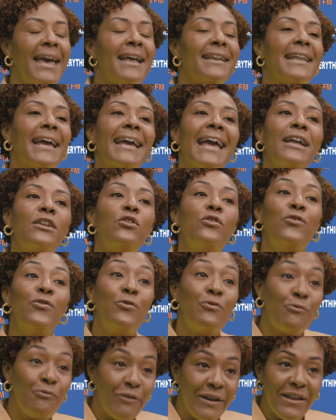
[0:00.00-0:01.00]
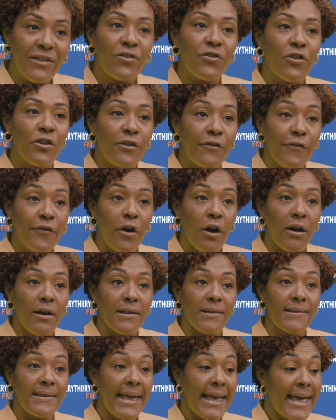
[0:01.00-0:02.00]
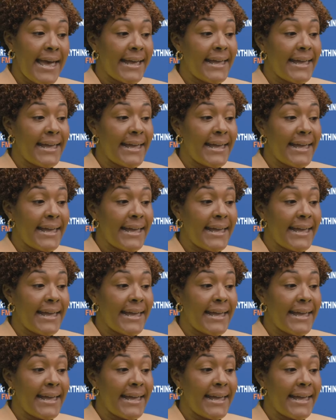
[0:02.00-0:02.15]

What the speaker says: that can do research for us,